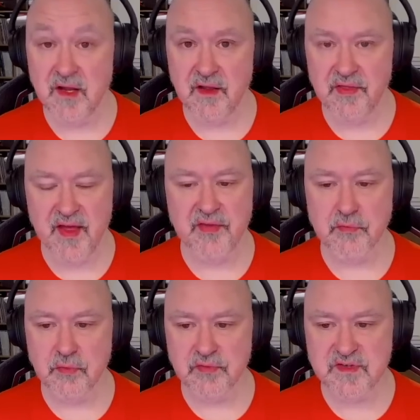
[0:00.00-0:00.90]
They're the
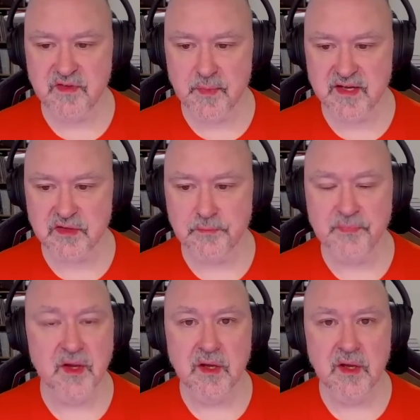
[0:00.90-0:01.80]
rules of the puzzle.
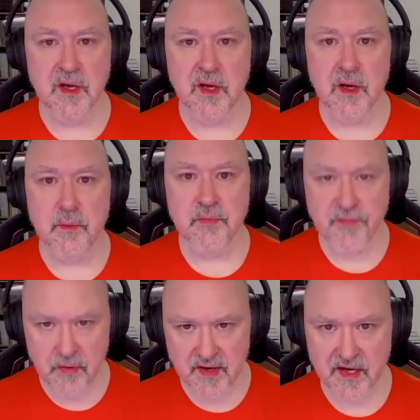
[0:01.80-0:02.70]

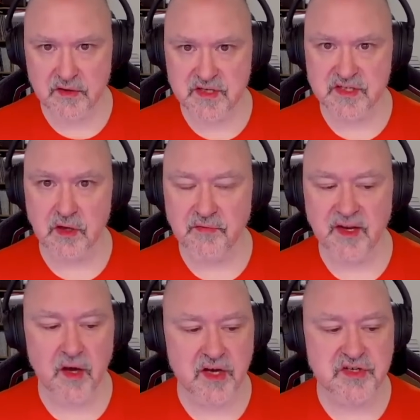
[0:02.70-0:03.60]
Before I get on to
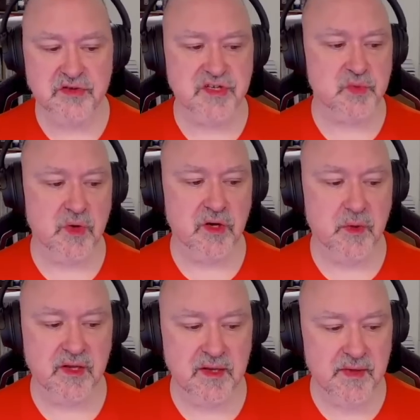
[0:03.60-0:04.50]
solving, I do just want to
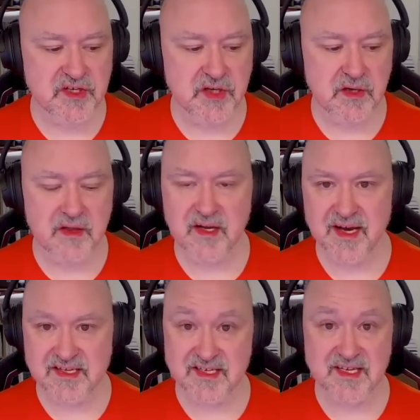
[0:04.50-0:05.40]
quickly mention that,
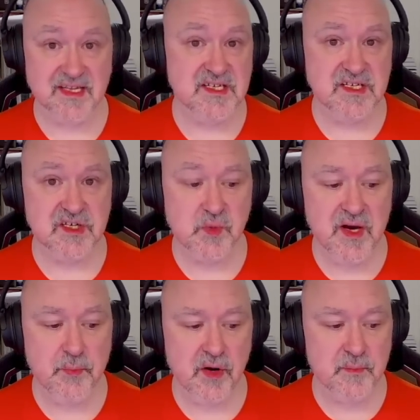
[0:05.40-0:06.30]
as I said, this is a
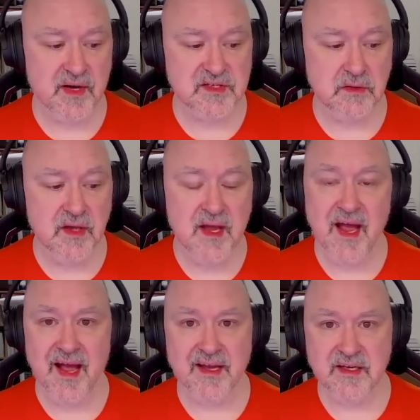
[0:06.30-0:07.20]
20 point puzzle,
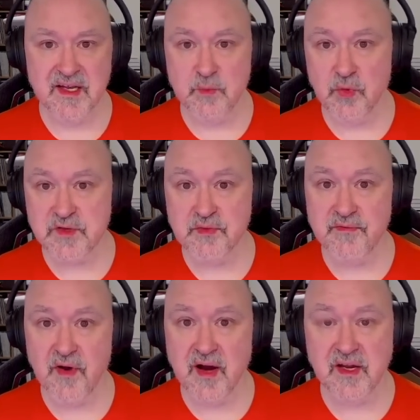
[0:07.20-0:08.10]
and it was
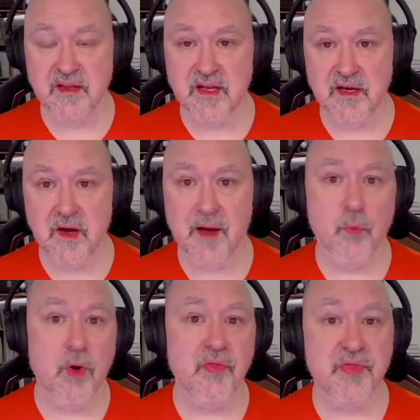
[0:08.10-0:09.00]
provided that um,
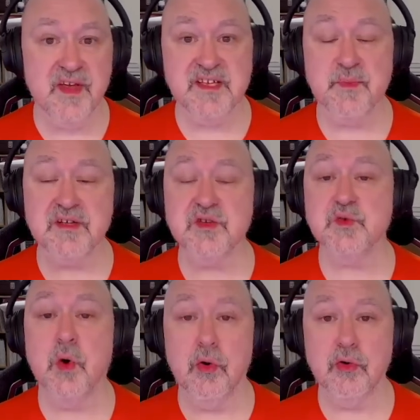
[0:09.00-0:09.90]
while these puzzles
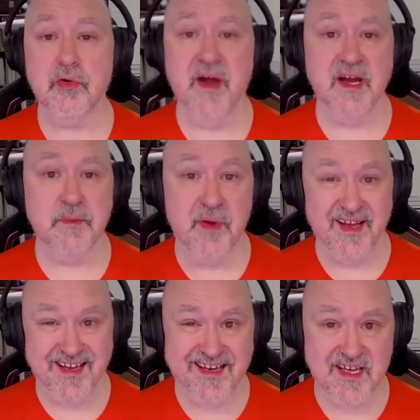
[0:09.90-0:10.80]
were all created by
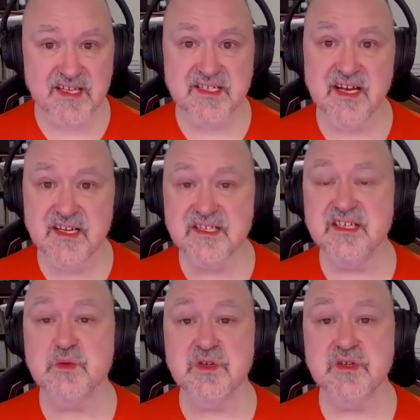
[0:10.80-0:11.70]
Indian setters,
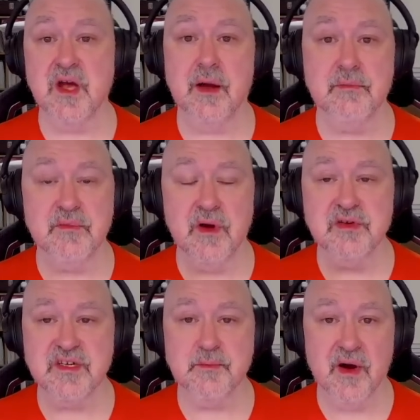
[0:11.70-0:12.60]
this was um,
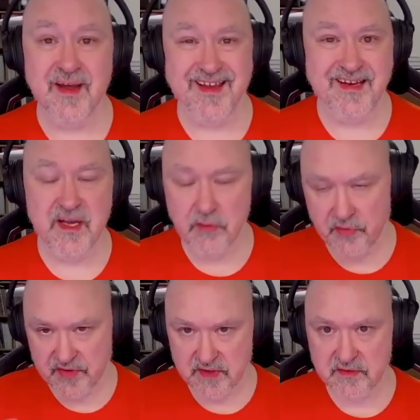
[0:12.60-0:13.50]
hosted by India, or
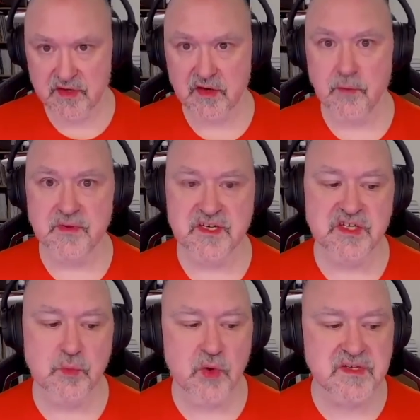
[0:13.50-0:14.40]
the, the
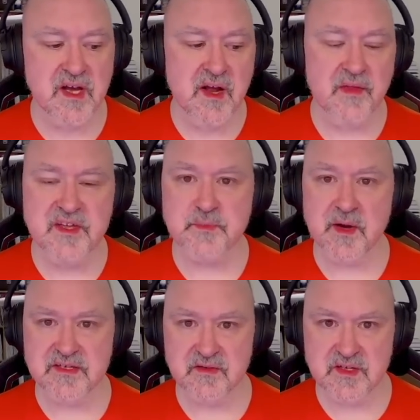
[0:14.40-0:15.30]
competition was. This
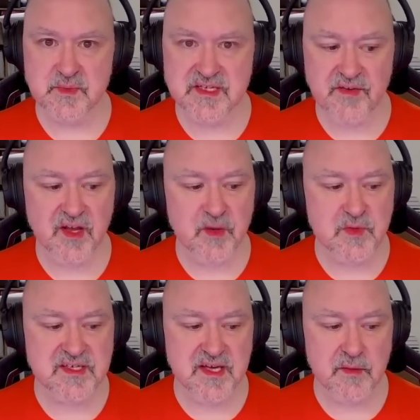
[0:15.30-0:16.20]
puzzle specifically
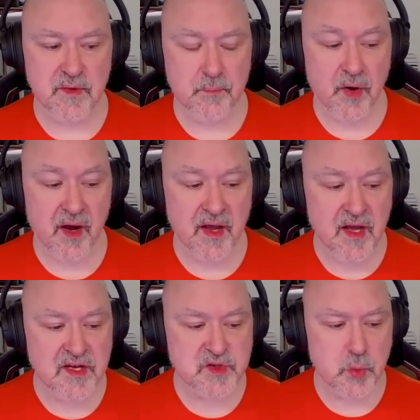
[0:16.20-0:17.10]
was set by
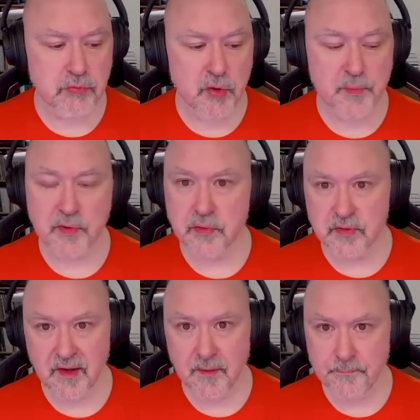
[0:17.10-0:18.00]
Swaroop
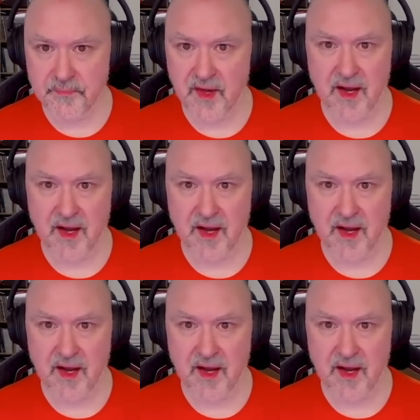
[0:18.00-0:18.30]
Guggilam.